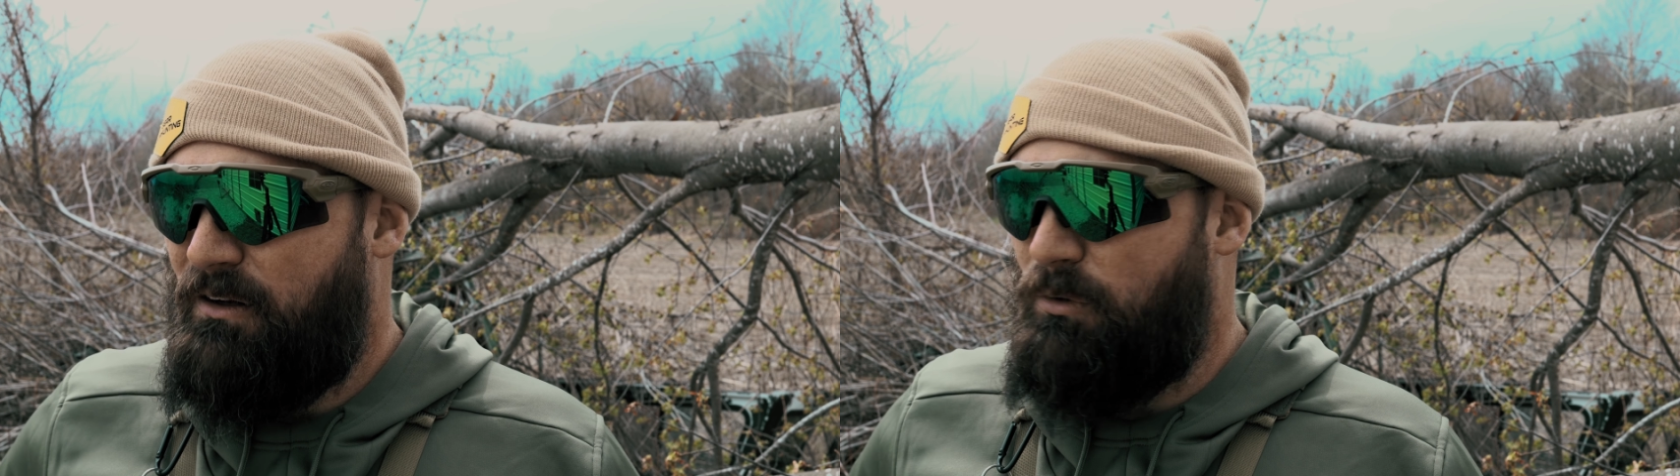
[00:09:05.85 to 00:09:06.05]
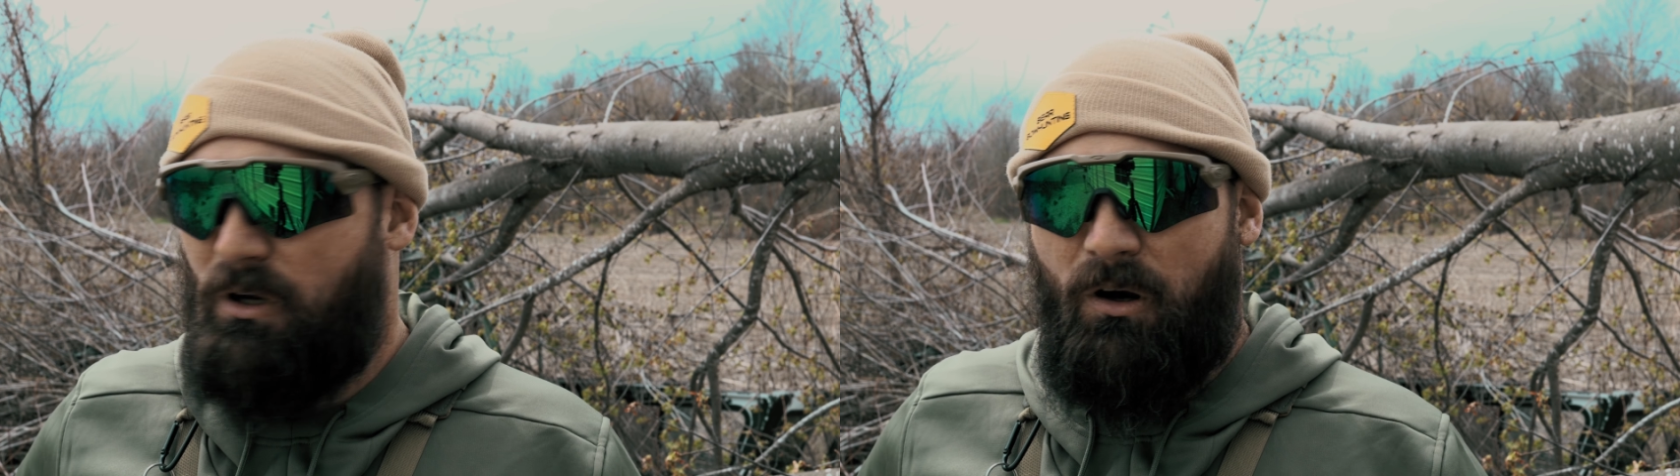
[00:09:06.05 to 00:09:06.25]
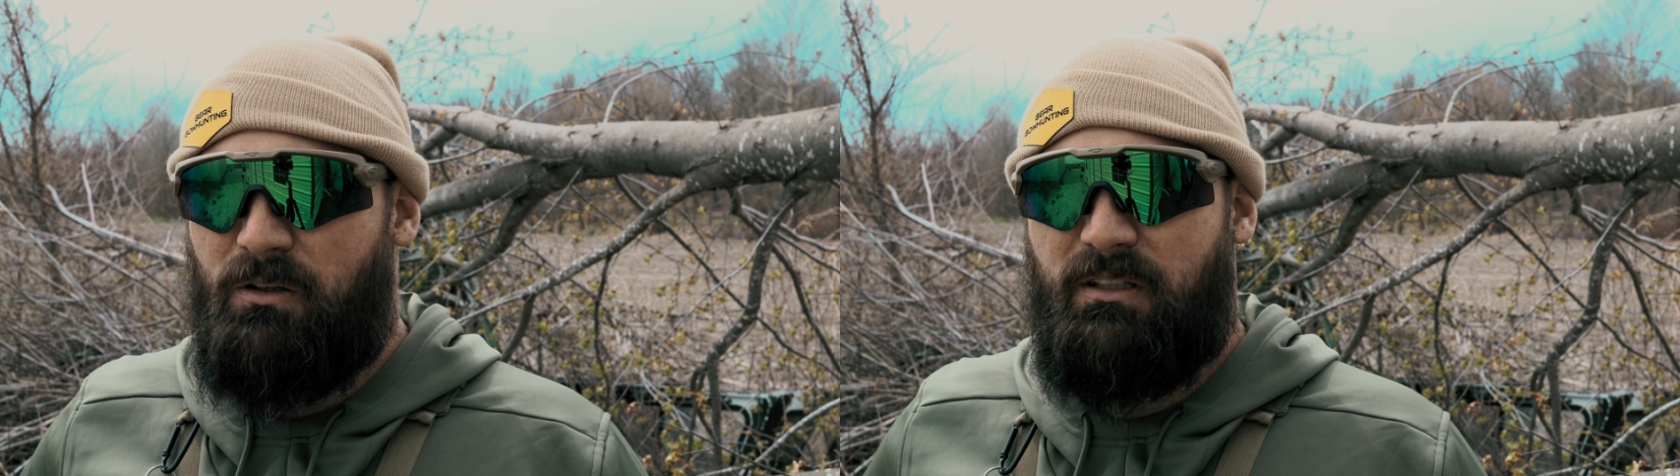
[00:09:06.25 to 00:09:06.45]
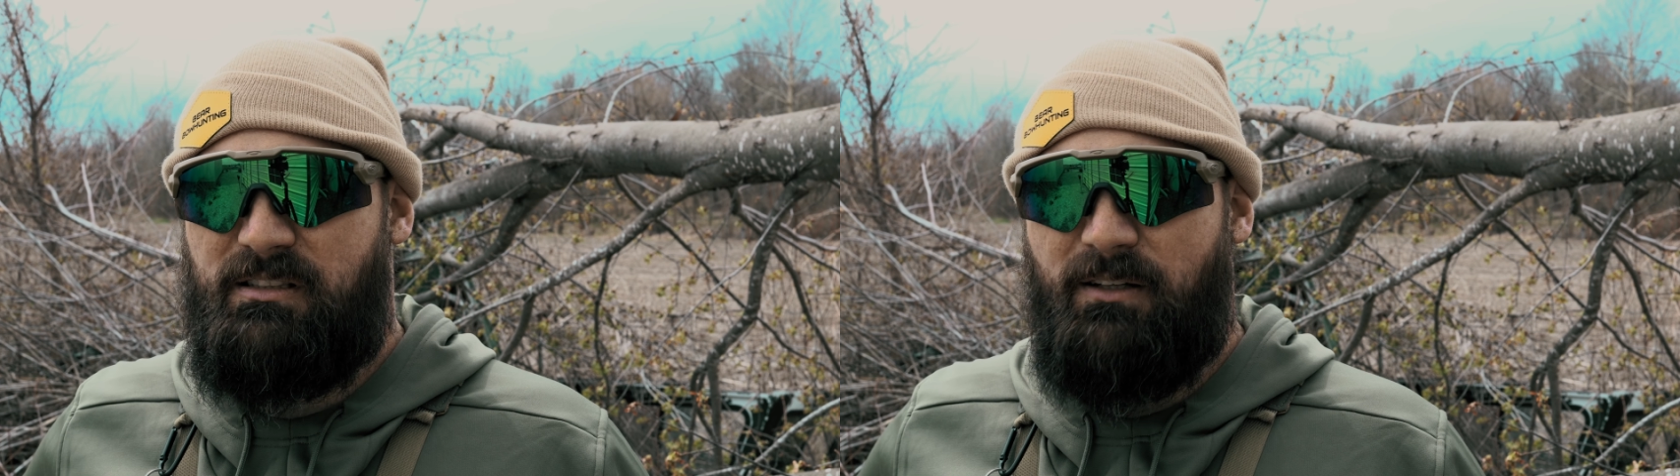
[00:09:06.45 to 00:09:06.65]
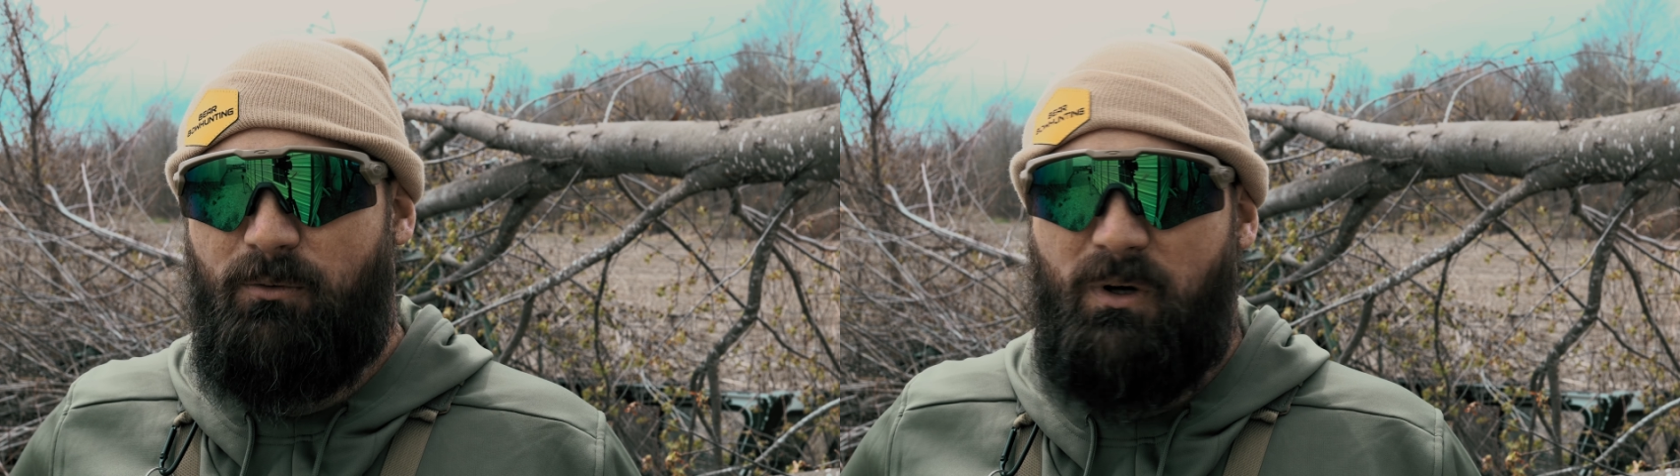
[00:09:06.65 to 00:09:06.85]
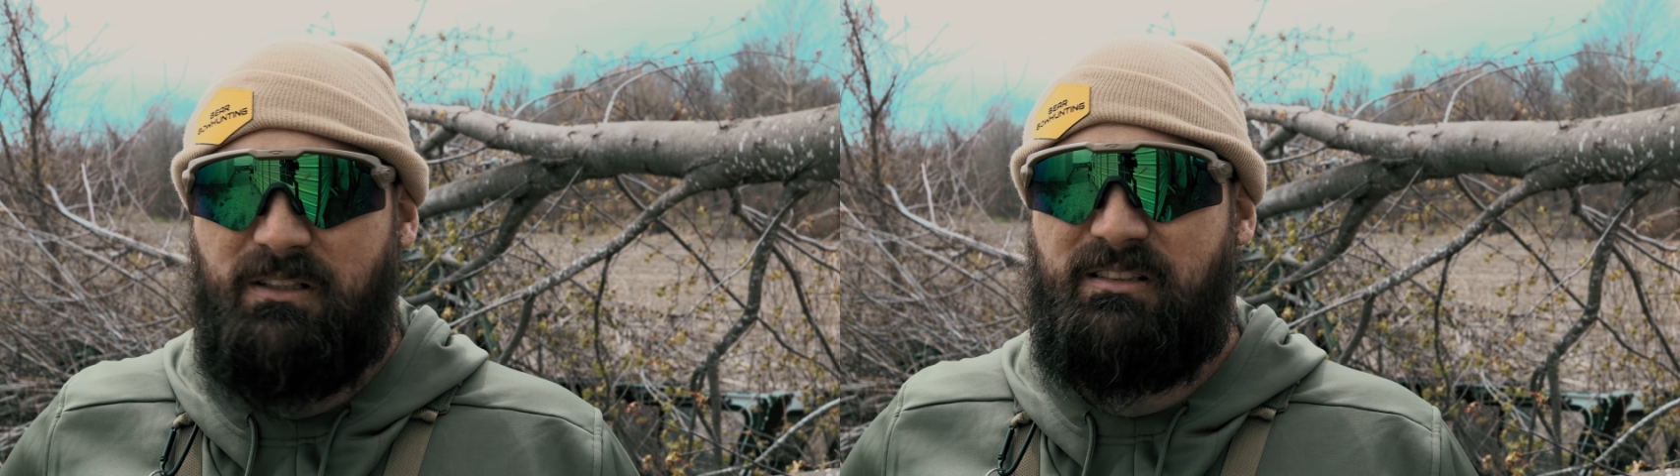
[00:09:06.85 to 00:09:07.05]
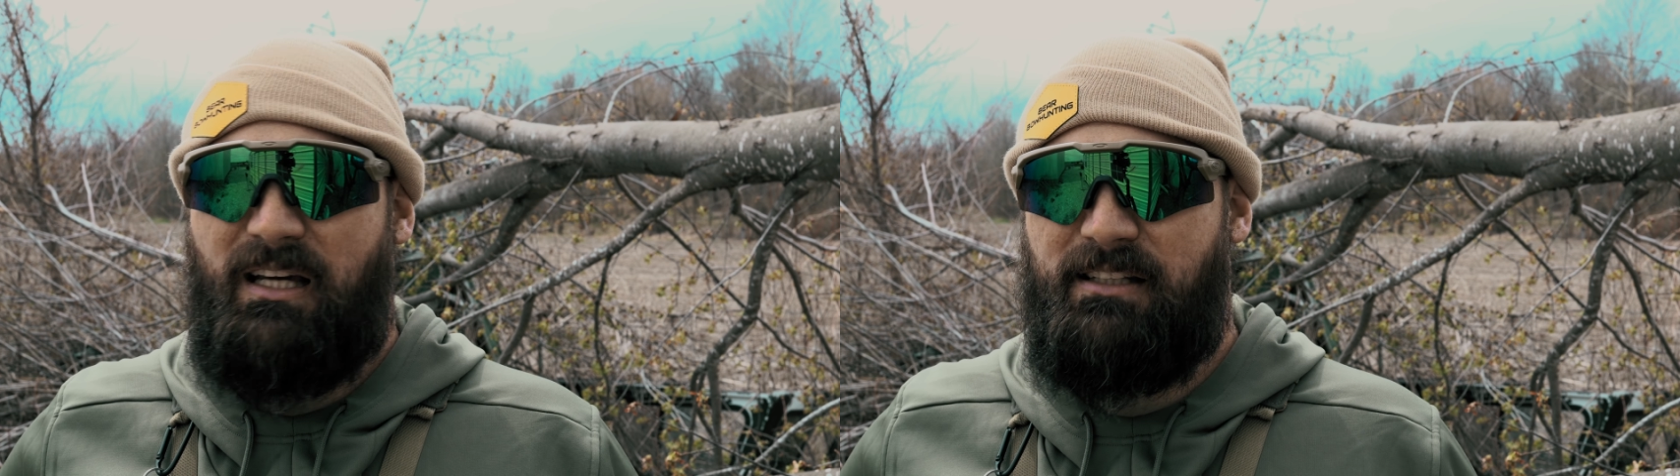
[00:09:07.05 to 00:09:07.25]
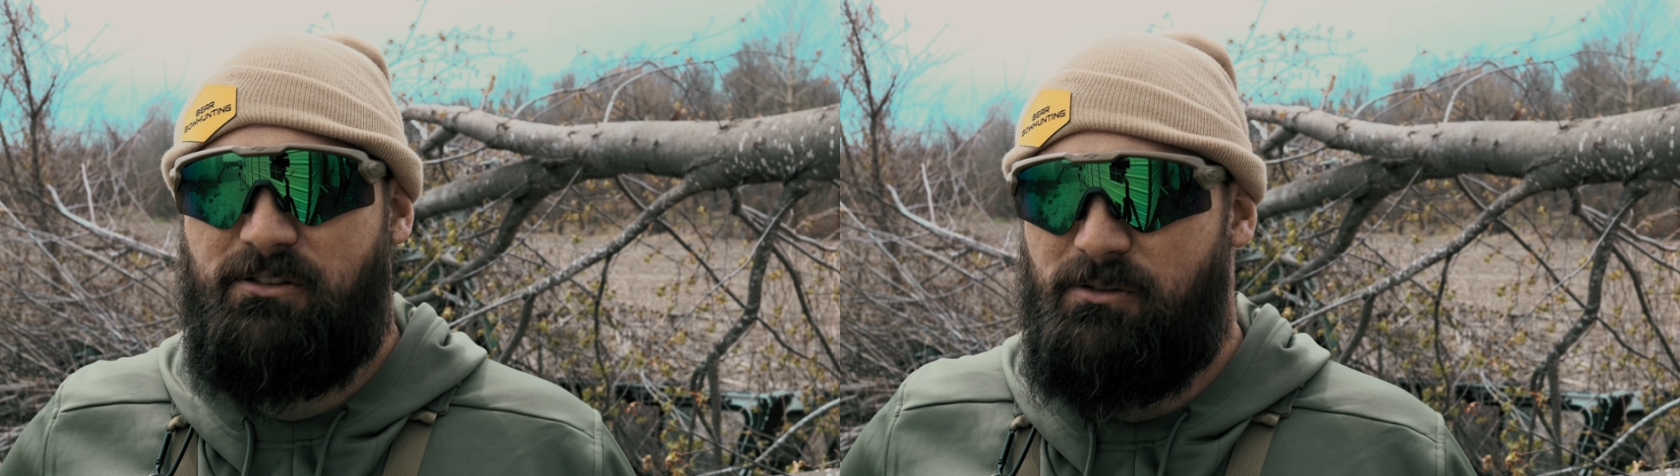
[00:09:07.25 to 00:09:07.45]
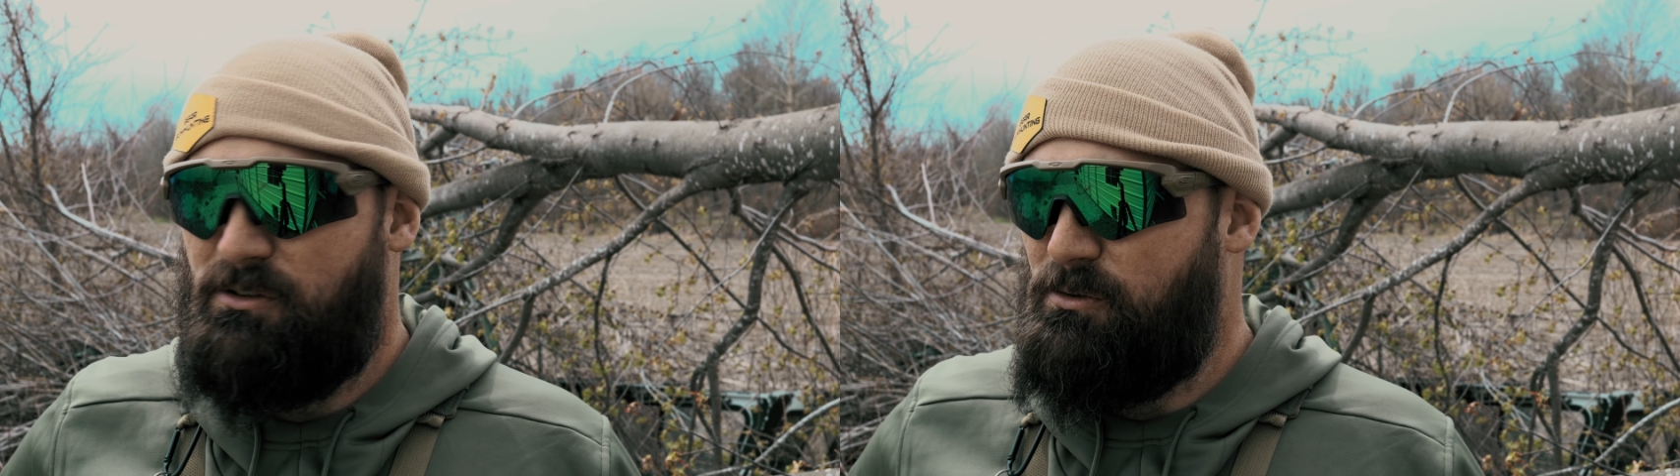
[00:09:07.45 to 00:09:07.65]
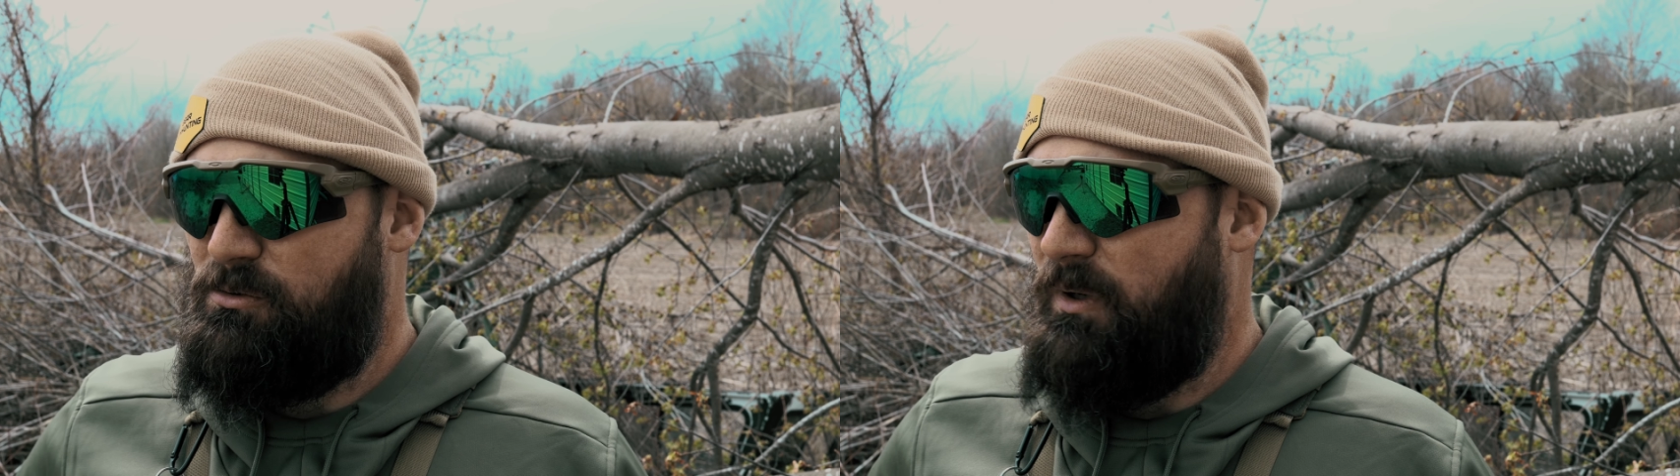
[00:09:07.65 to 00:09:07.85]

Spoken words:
regardless of what sights you use,